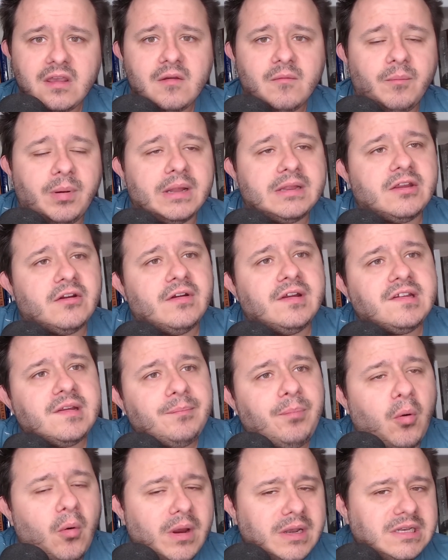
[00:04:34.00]
But there is a
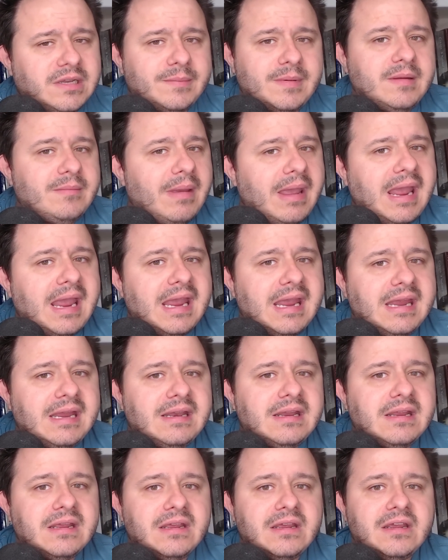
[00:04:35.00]
point to be
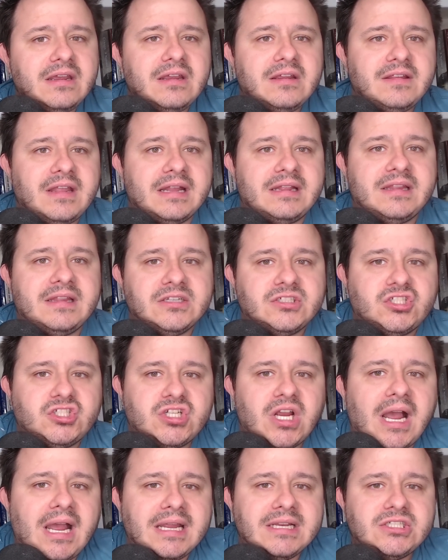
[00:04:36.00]
made that the
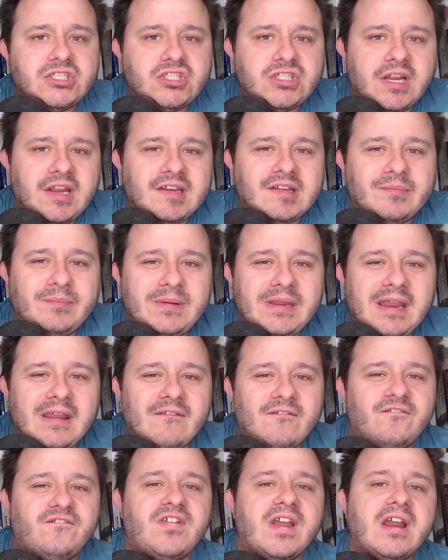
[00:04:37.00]
judge is being
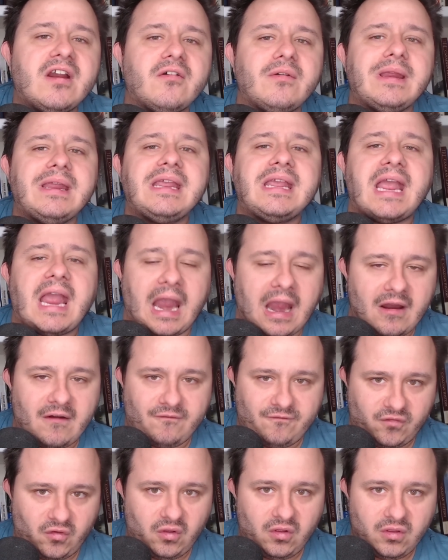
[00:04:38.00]
very
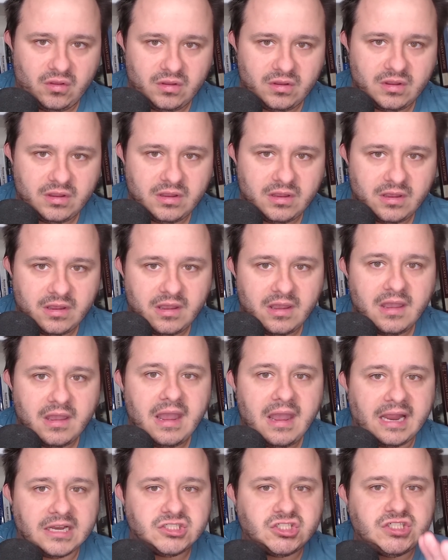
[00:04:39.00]
careful.
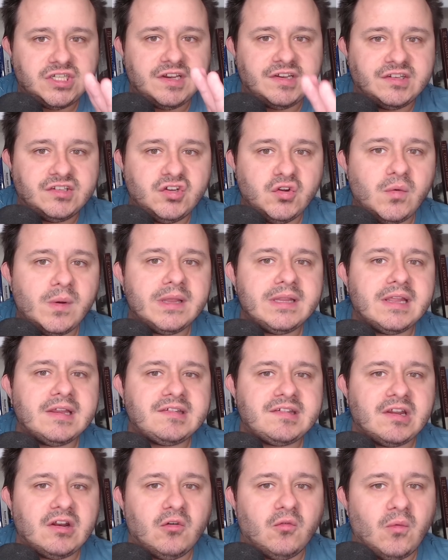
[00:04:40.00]
And she's doing
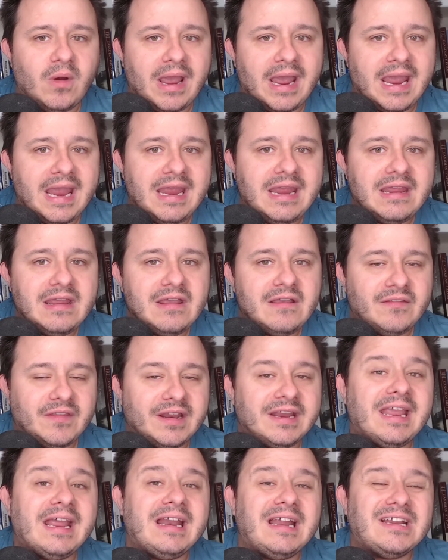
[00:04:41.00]
this in a way that,
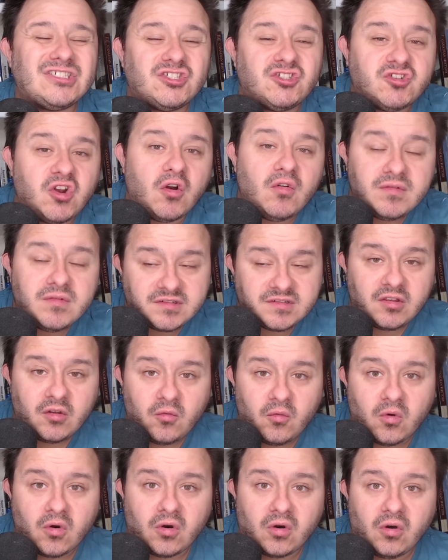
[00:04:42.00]
again, it shows to the
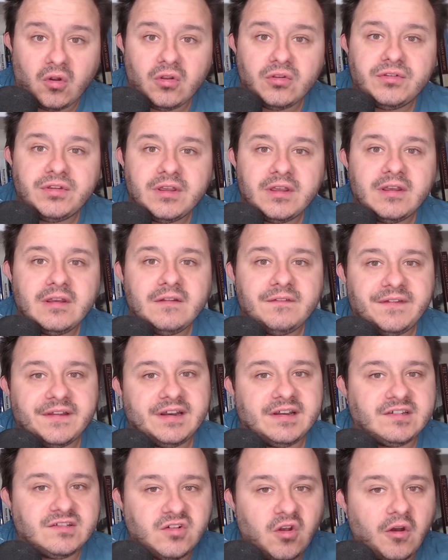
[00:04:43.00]
world that
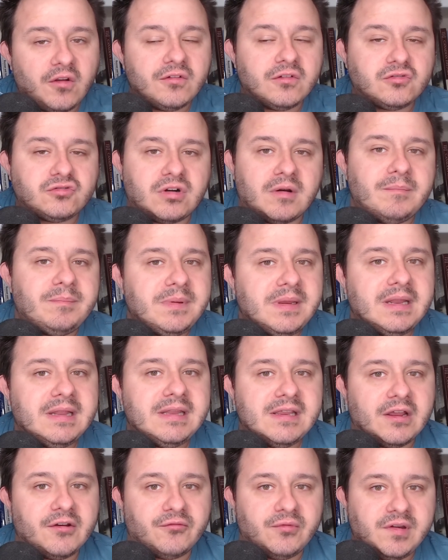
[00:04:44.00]
it's Donald Trump being the
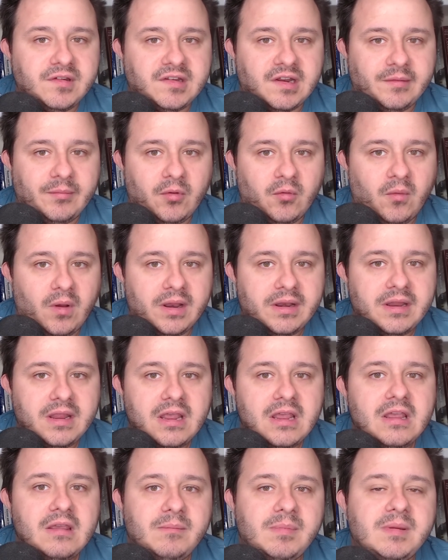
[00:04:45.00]
unreasonable one.
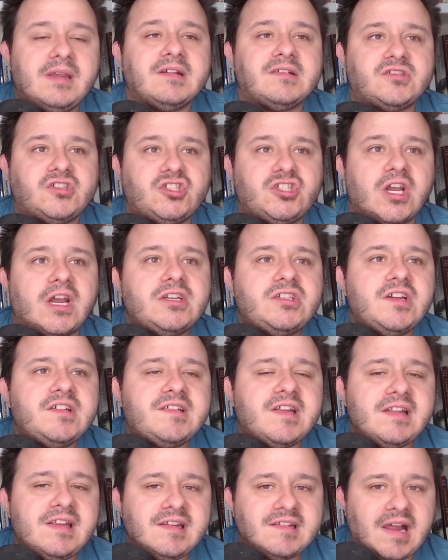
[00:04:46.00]
Because judges
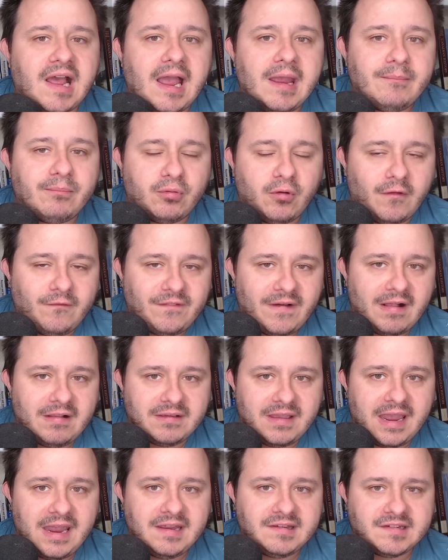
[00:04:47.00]
in these high-profile
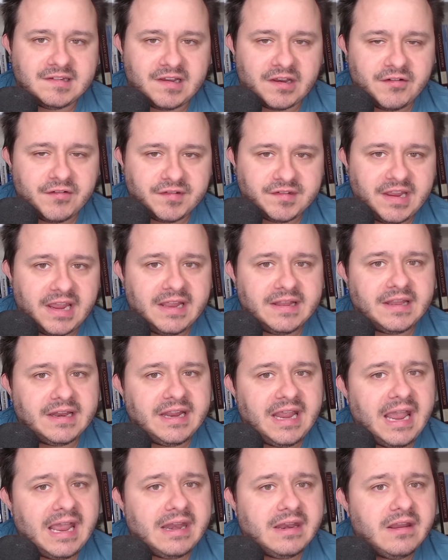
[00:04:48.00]
cases understand that,
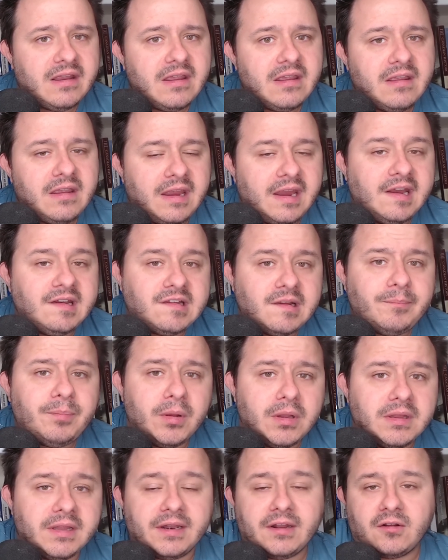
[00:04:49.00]
again, it's a
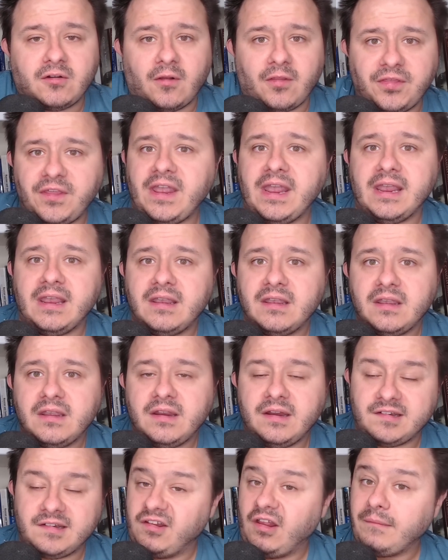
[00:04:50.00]
political thing.
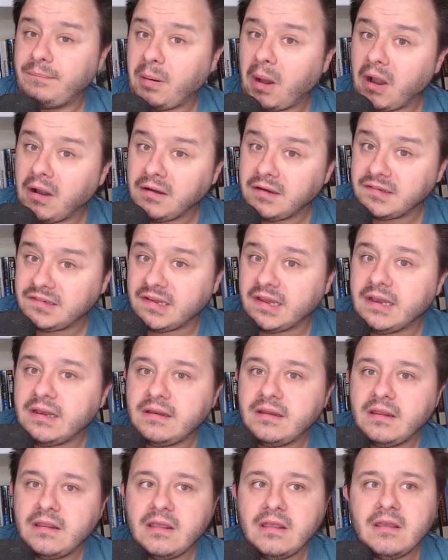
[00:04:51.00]
It's not partisan,
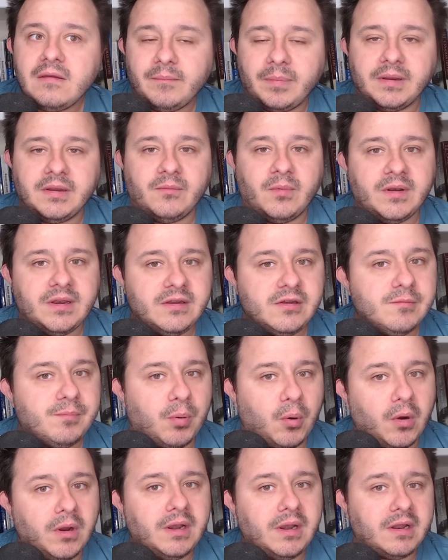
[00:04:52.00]
but when you
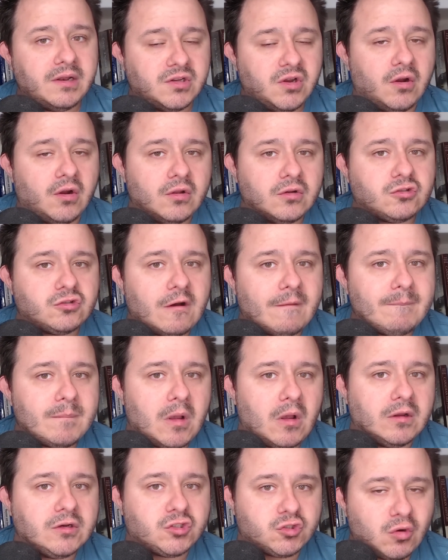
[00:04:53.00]
put Donald Trump
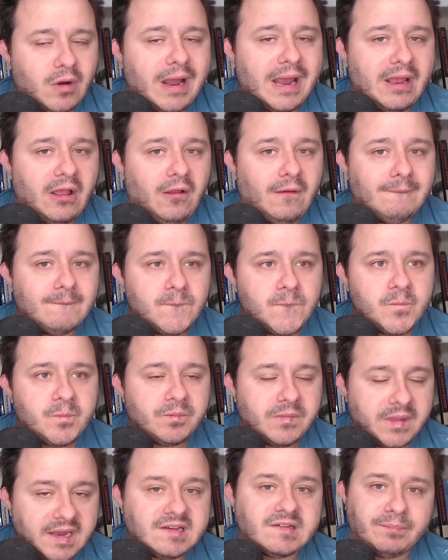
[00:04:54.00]
on trial,
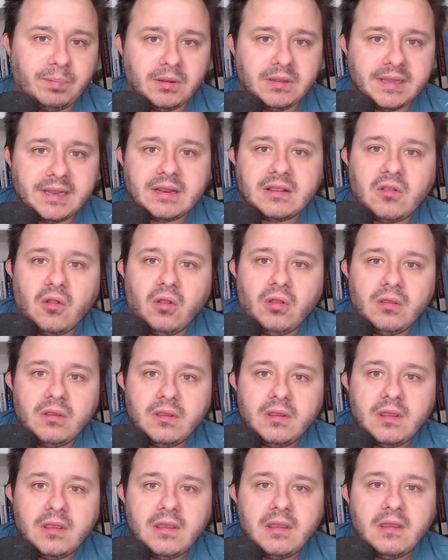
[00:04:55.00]
it's political.
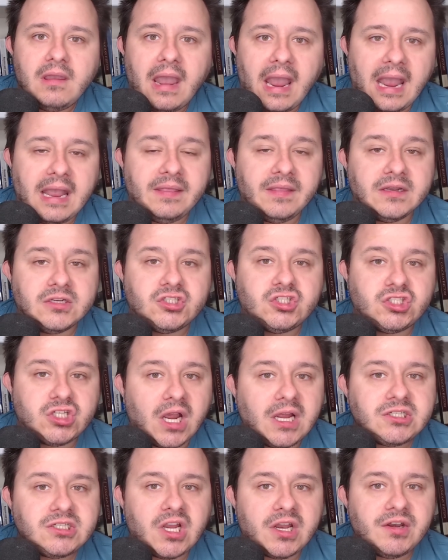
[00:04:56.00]
and the
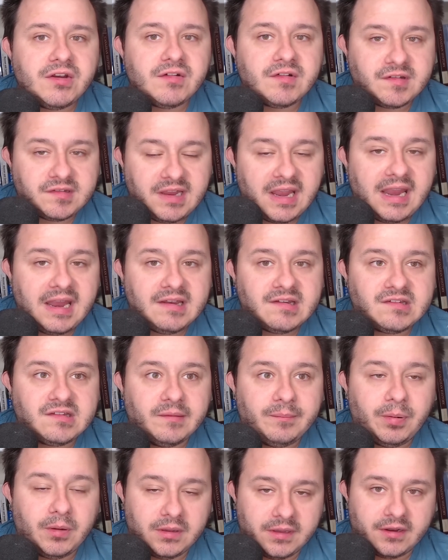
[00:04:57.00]
judge understands the
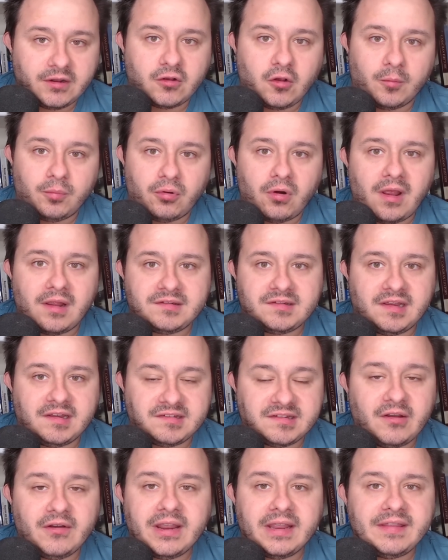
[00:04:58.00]
political process.
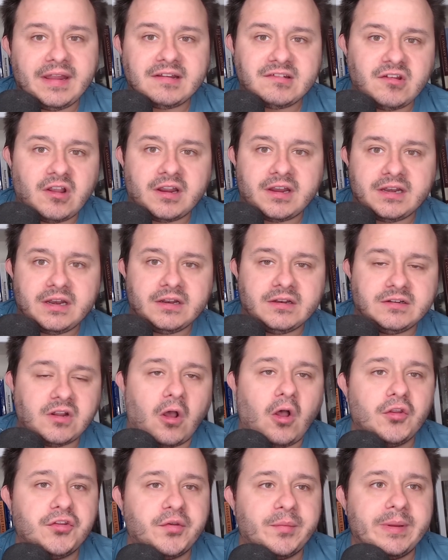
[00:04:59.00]
Now, again, that's not going to
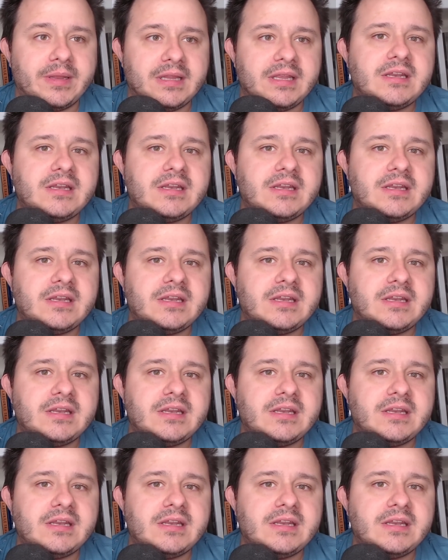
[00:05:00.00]
ultimately